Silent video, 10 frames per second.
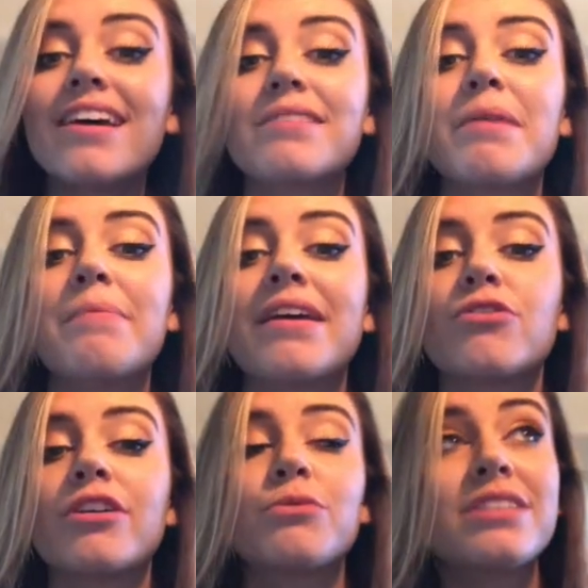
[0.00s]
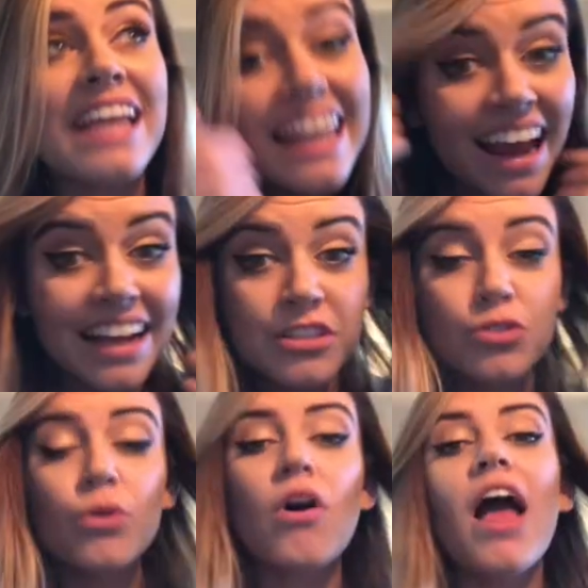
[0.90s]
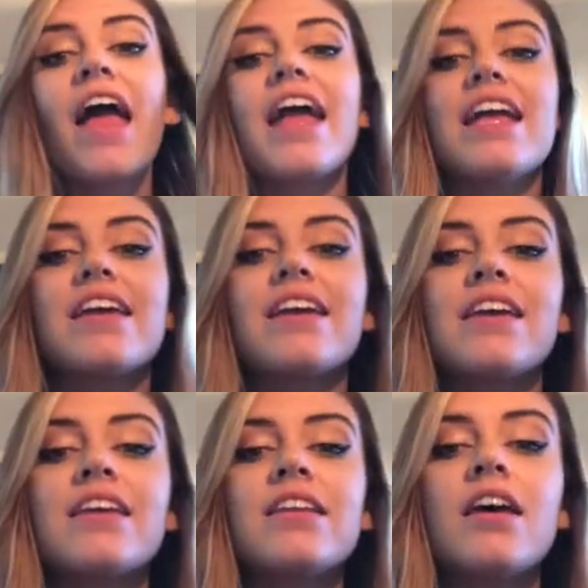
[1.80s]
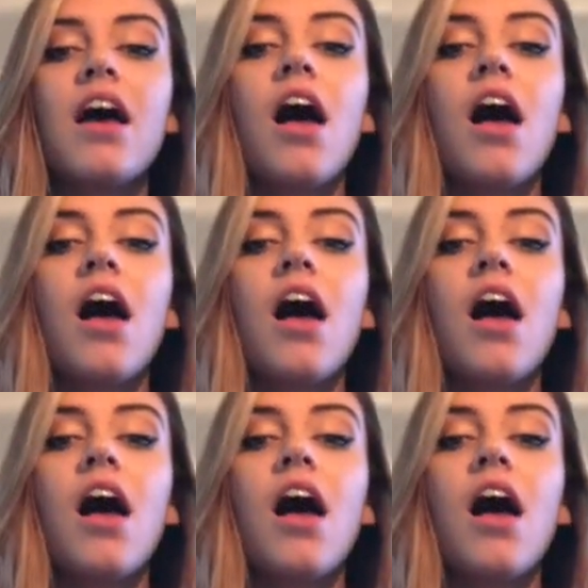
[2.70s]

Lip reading: as my band director would say in high school, and